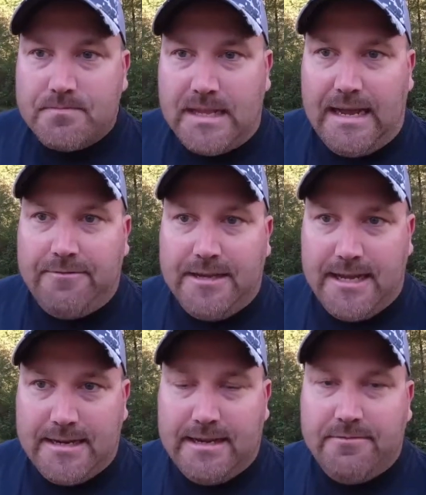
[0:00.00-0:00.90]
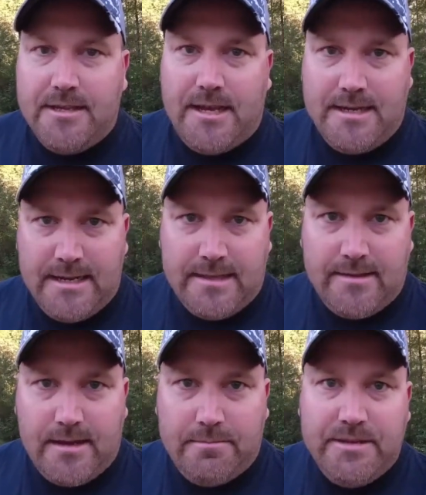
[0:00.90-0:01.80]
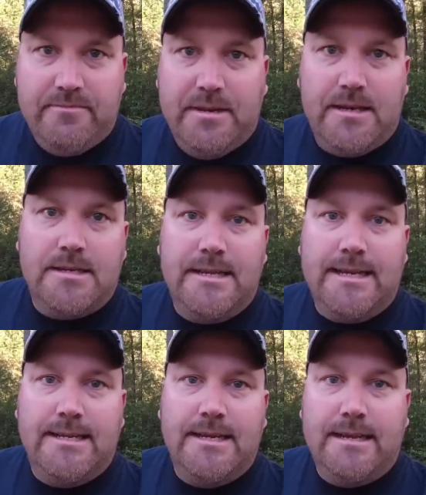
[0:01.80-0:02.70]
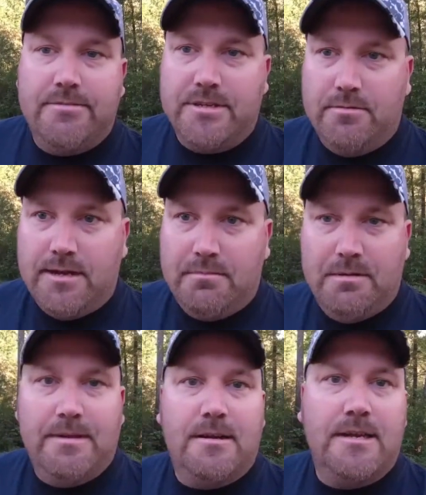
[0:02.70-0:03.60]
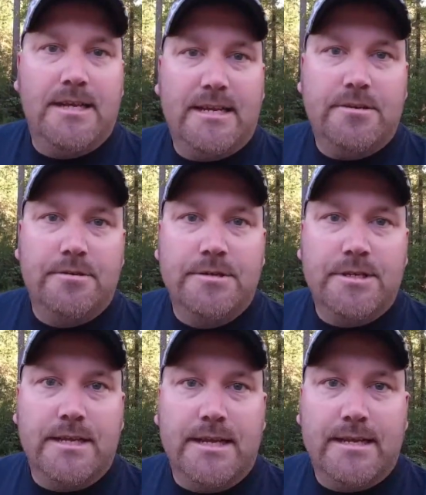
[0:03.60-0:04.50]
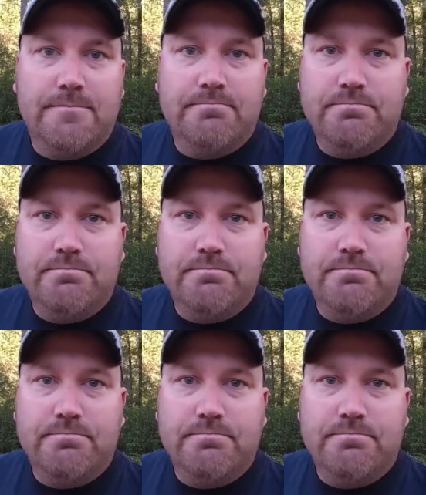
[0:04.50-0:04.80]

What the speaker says: I've gotten out of the hobby of metal detecting. I've sold all my metal detectors, and